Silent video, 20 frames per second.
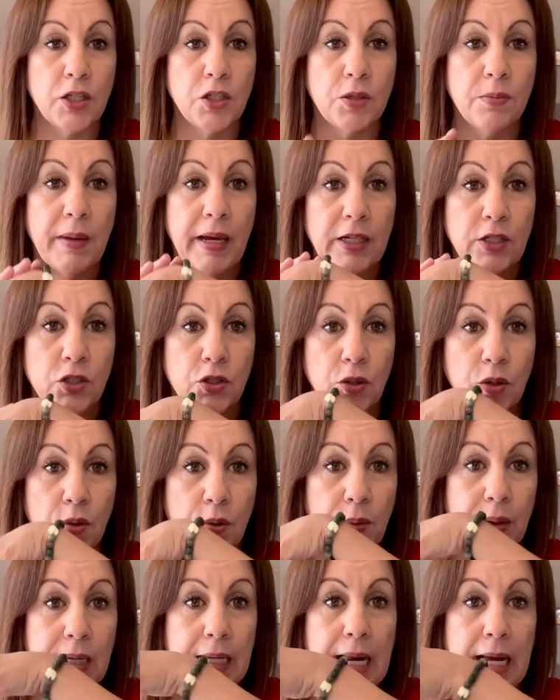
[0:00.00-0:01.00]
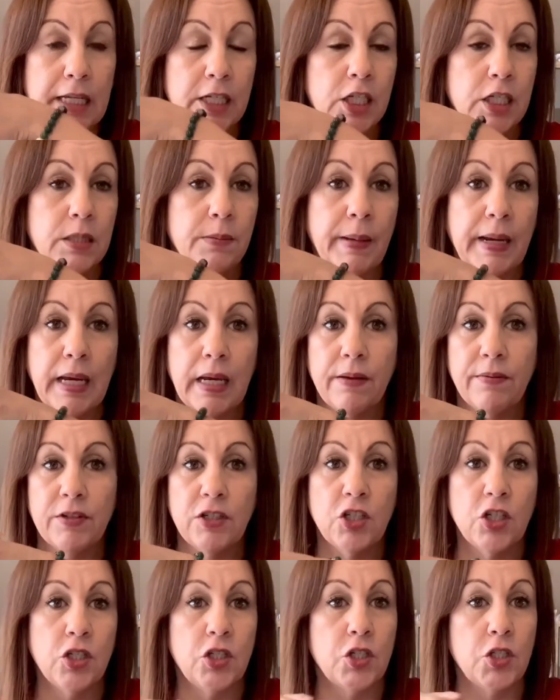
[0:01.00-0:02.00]
make jewelry, and I just may even
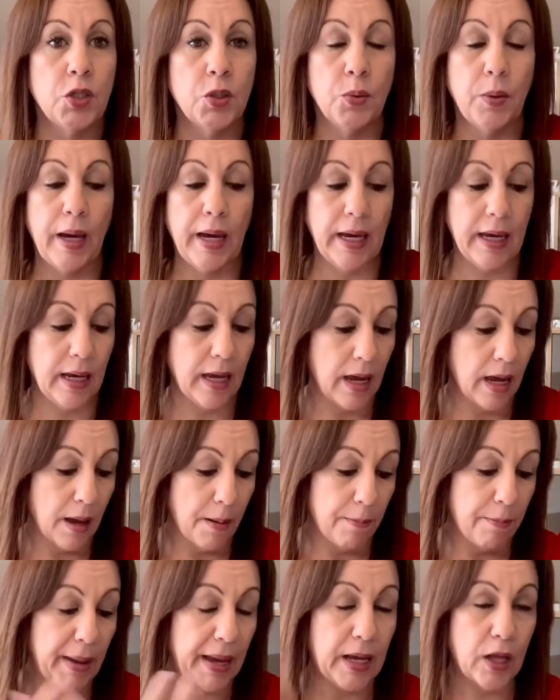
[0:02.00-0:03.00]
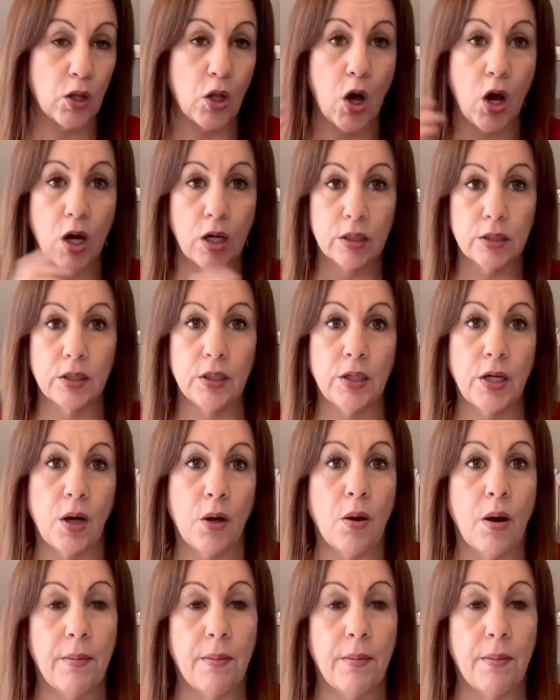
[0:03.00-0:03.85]
just do a make along, you know.